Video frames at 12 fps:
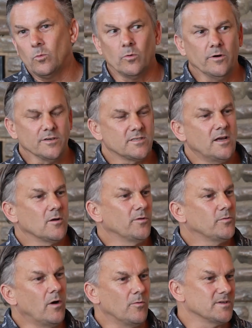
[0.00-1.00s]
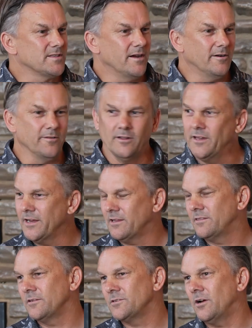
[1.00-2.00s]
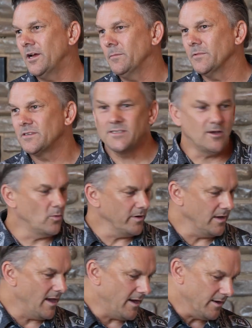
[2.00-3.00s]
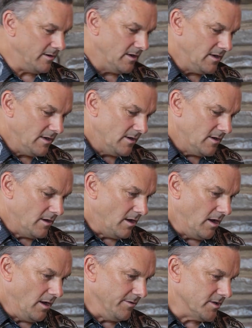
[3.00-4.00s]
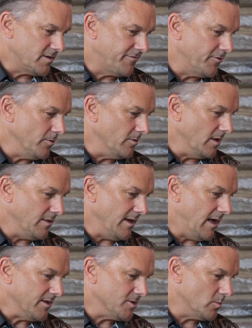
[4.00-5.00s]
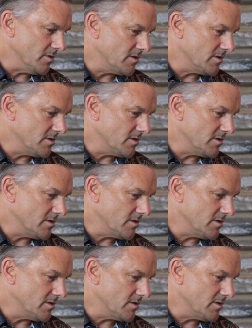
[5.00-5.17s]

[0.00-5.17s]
were stuck with what was there in the lake at the time. And so we had this food that the algae